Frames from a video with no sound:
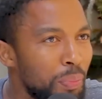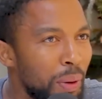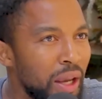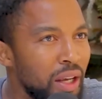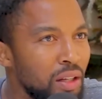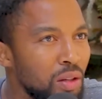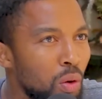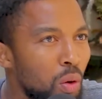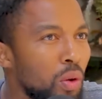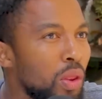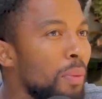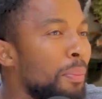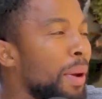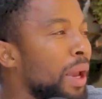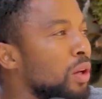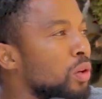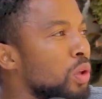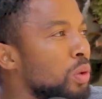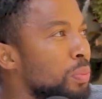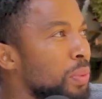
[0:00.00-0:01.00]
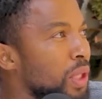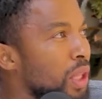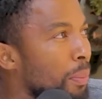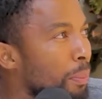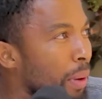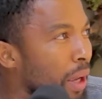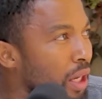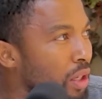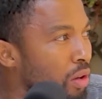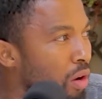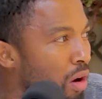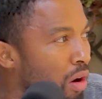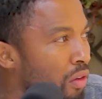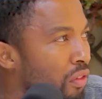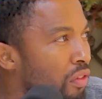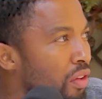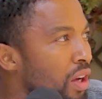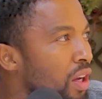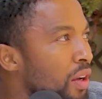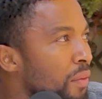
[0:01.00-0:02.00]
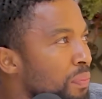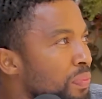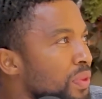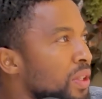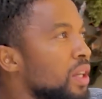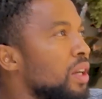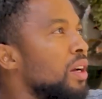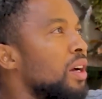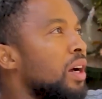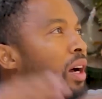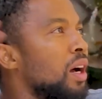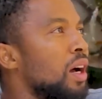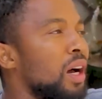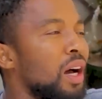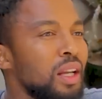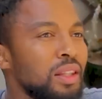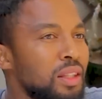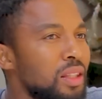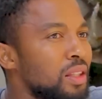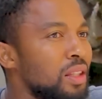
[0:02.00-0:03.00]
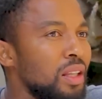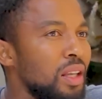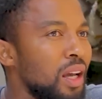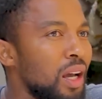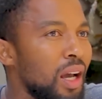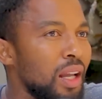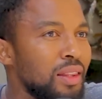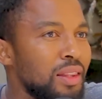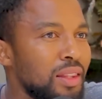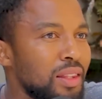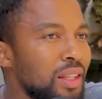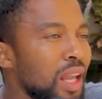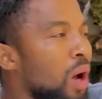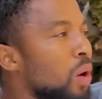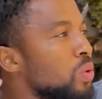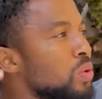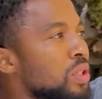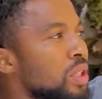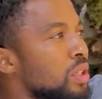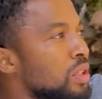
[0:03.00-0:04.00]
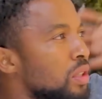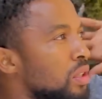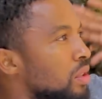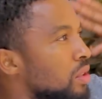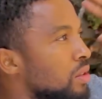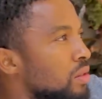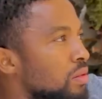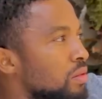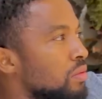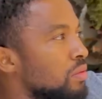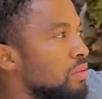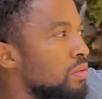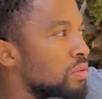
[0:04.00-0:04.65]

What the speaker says: pain, or the pain could be the pain of a 1,000